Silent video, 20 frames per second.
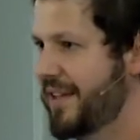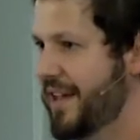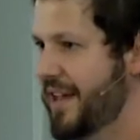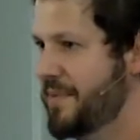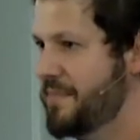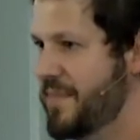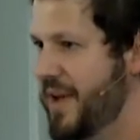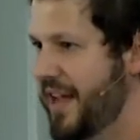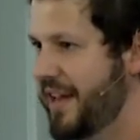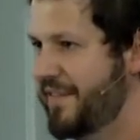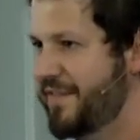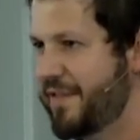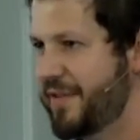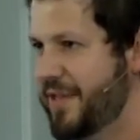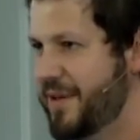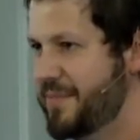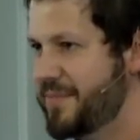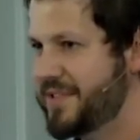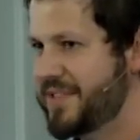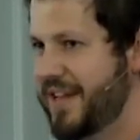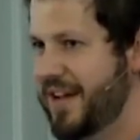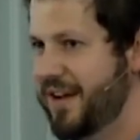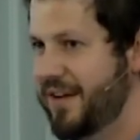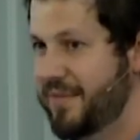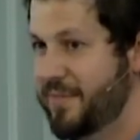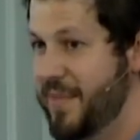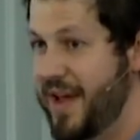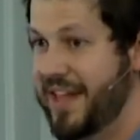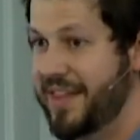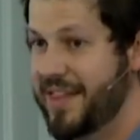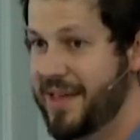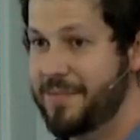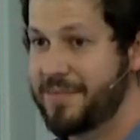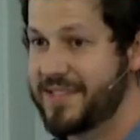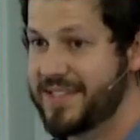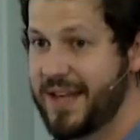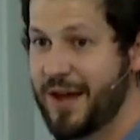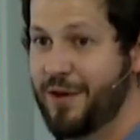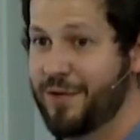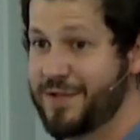and made for themselves made
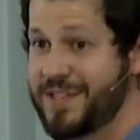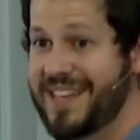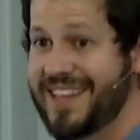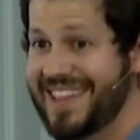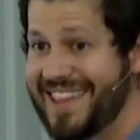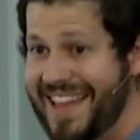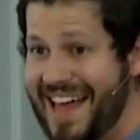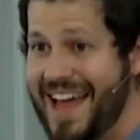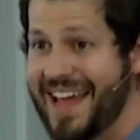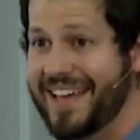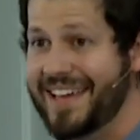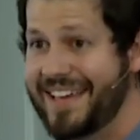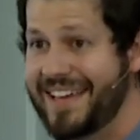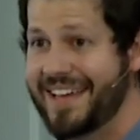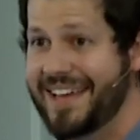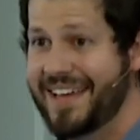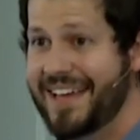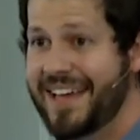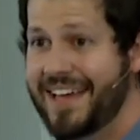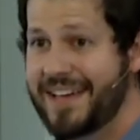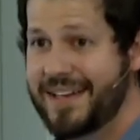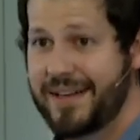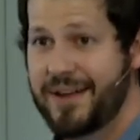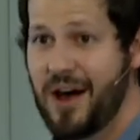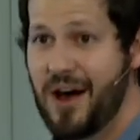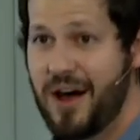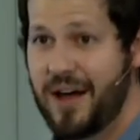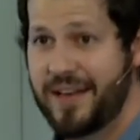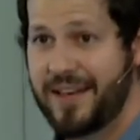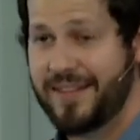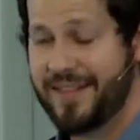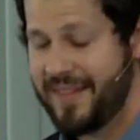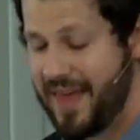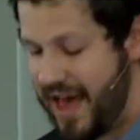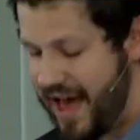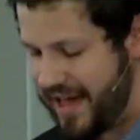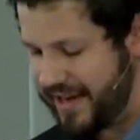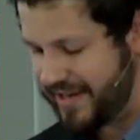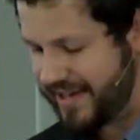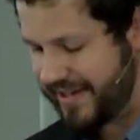themselves like God.
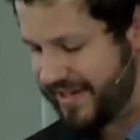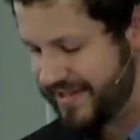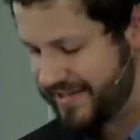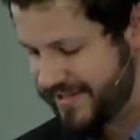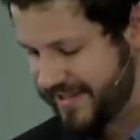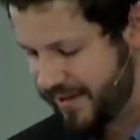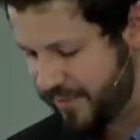That is